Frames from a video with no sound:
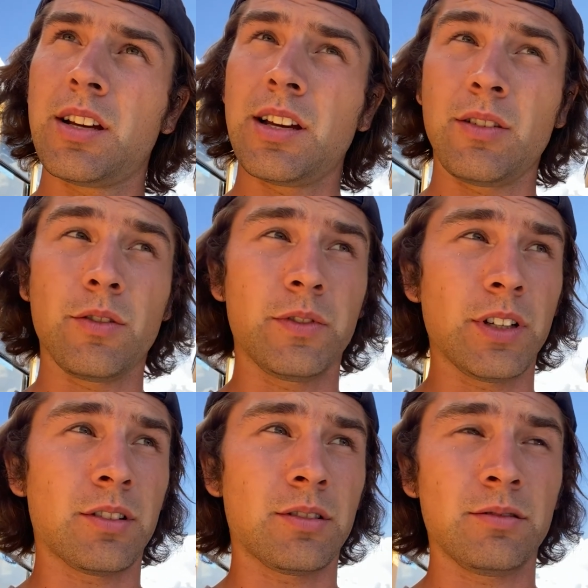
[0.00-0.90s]
and hopefully
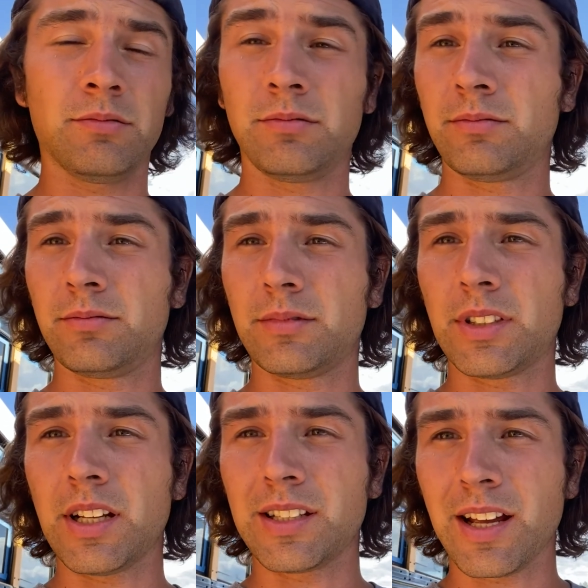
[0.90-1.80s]
it all
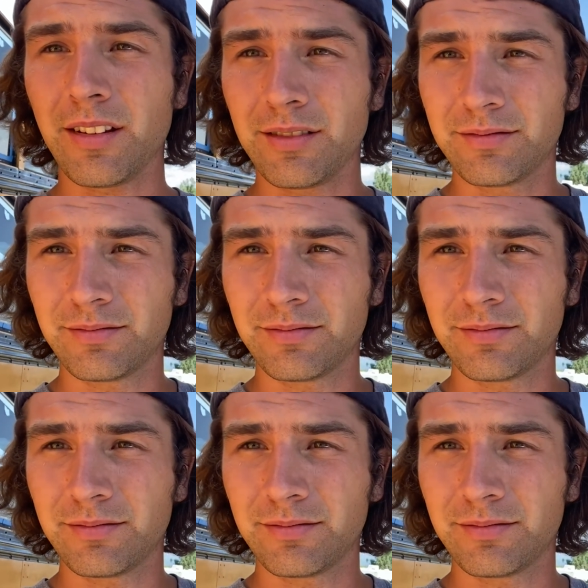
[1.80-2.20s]
stays together.